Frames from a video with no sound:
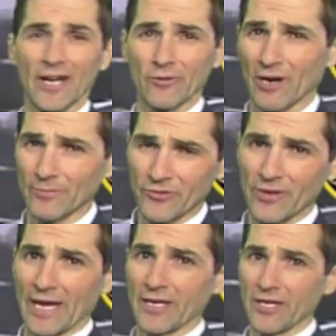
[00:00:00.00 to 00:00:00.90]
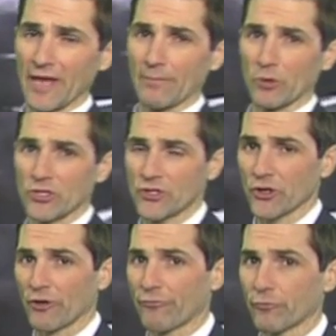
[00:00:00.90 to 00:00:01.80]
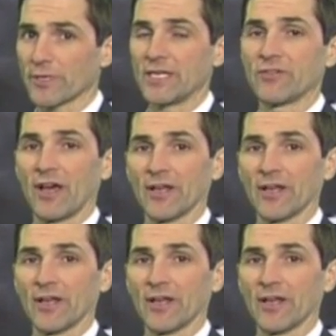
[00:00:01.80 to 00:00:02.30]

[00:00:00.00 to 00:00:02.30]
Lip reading: Rob. So yeah, any of that moisture going to freeze on